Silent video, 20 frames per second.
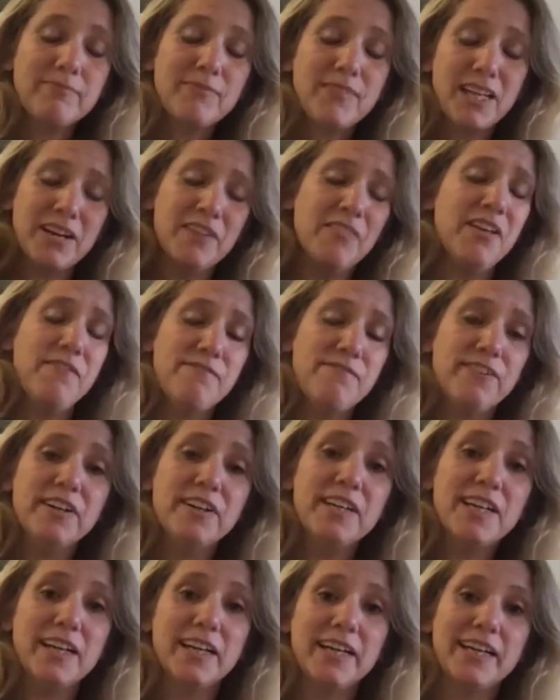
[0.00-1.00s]
And then
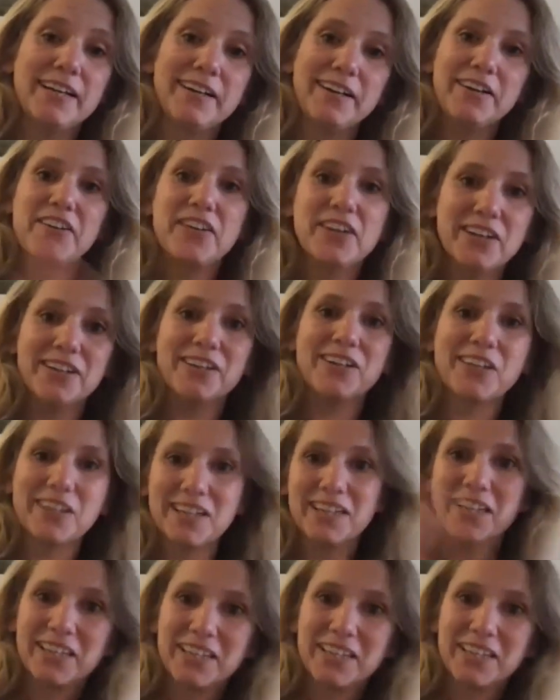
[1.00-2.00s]
finally, another
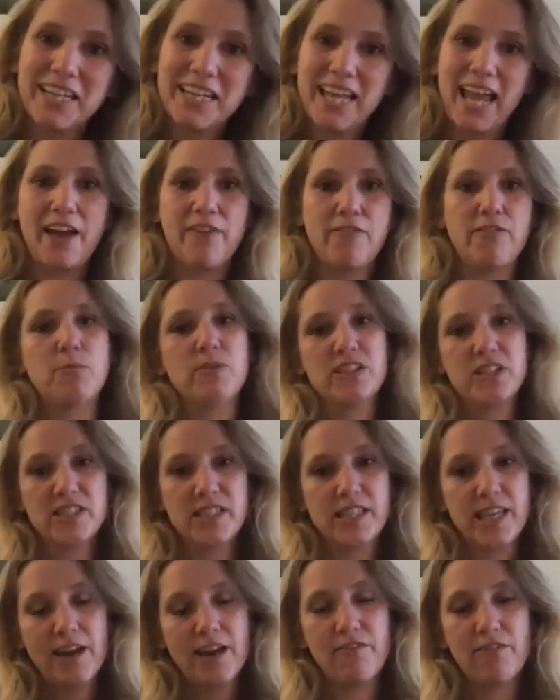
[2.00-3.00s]
key area, which is
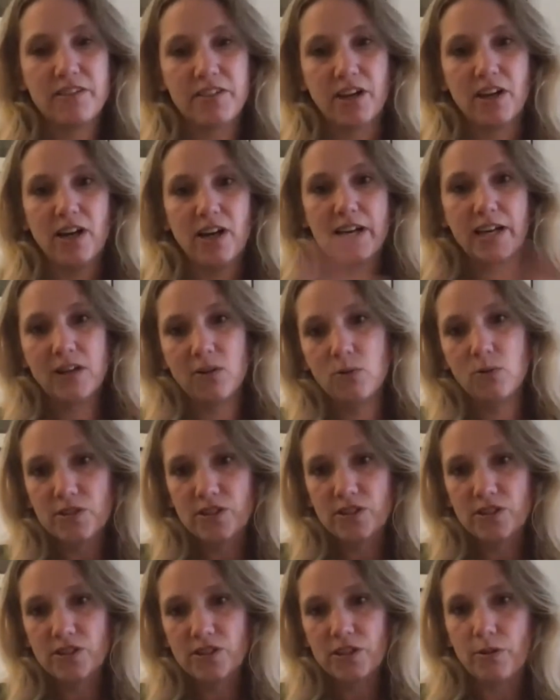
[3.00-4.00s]
the area that I
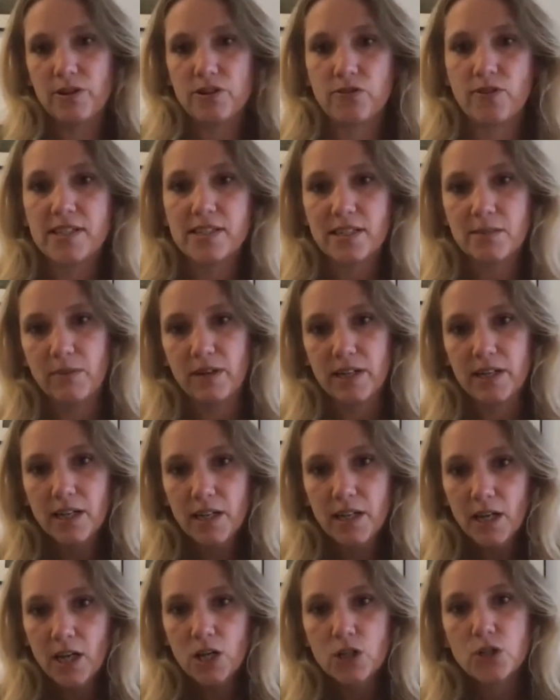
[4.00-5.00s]
also addressed in my
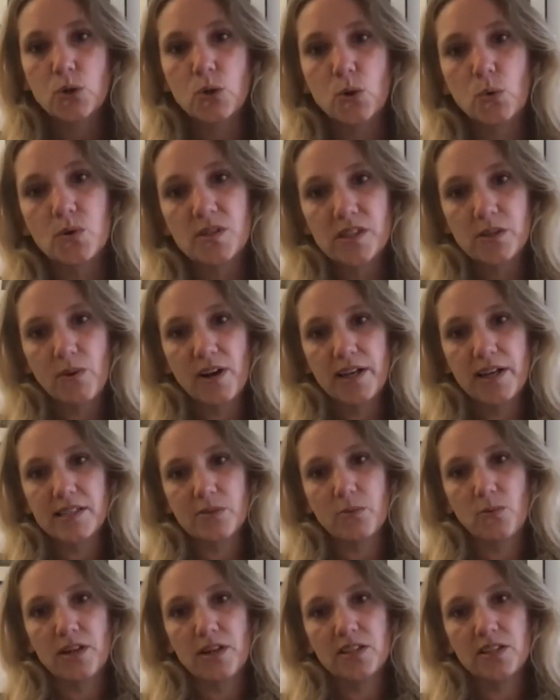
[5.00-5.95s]
talk, was the ways in which